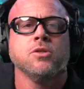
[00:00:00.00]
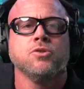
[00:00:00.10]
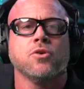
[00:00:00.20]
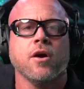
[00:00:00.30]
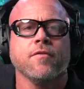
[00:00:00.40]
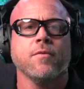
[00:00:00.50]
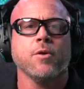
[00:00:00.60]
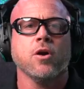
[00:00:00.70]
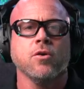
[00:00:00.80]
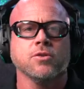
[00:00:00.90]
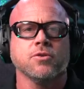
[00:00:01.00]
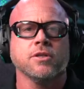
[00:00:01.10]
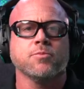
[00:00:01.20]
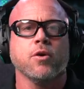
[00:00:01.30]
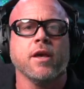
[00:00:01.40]
Drawing from your holster
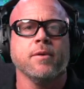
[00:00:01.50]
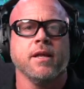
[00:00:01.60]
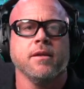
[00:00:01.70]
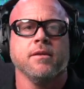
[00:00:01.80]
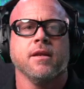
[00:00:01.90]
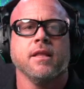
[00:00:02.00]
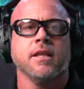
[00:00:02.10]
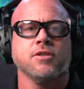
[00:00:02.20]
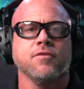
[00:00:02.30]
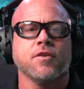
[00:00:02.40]
is prohibited unless you've